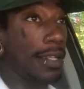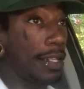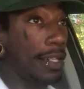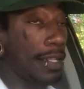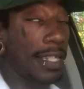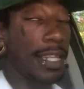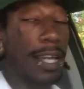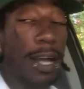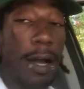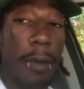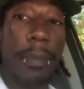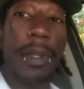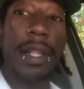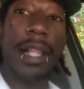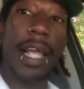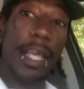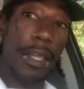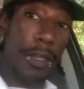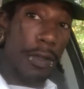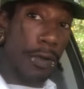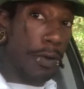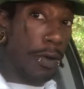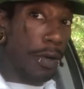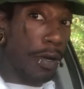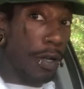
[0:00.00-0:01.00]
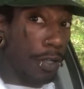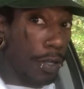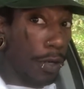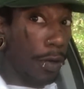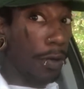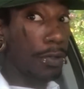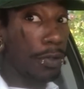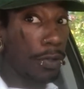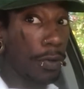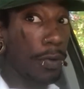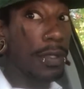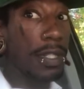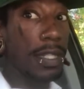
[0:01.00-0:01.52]
to tell me like you're gonna go
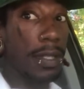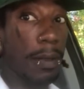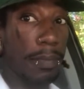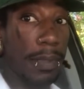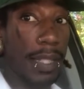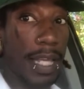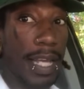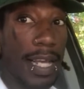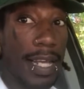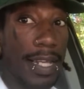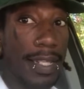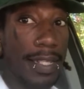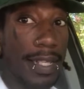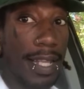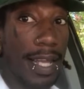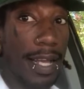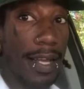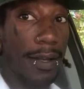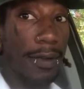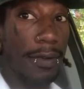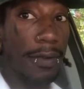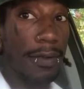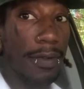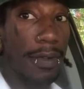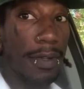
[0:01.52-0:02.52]
through some things now